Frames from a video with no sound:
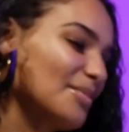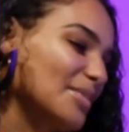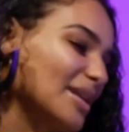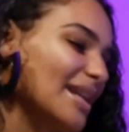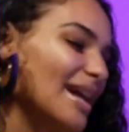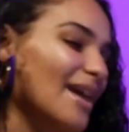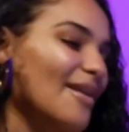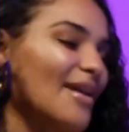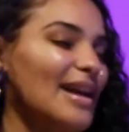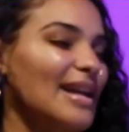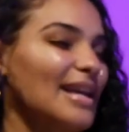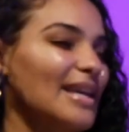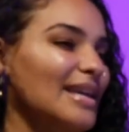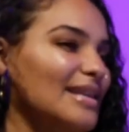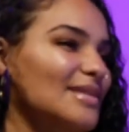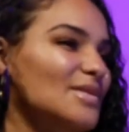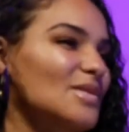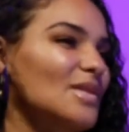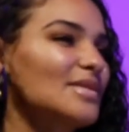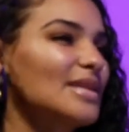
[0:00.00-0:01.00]
But now I had a
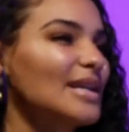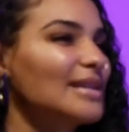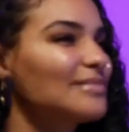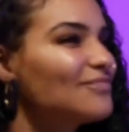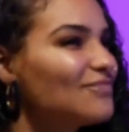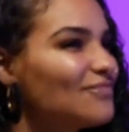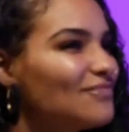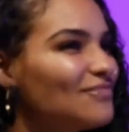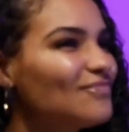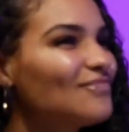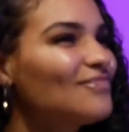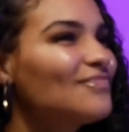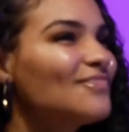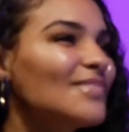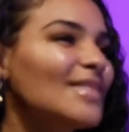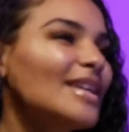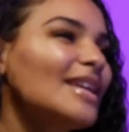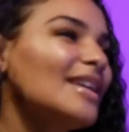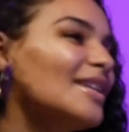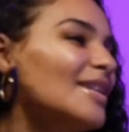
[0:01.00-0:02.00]
kid, so I was like,
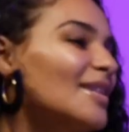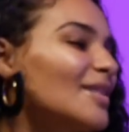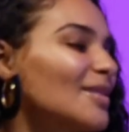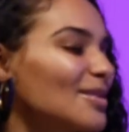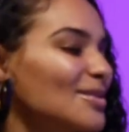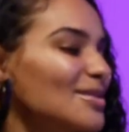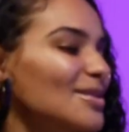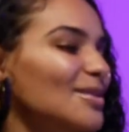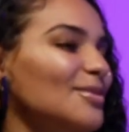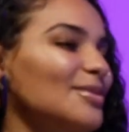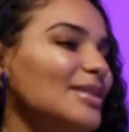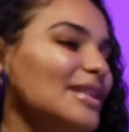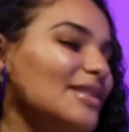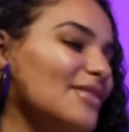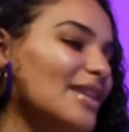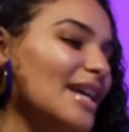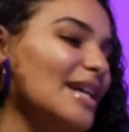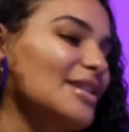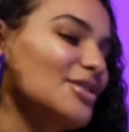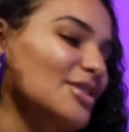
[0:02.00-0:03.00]
there's a little
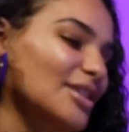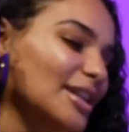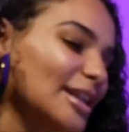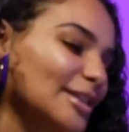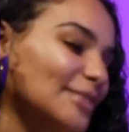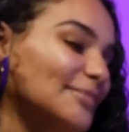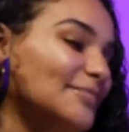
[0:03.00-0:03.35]
deviation there.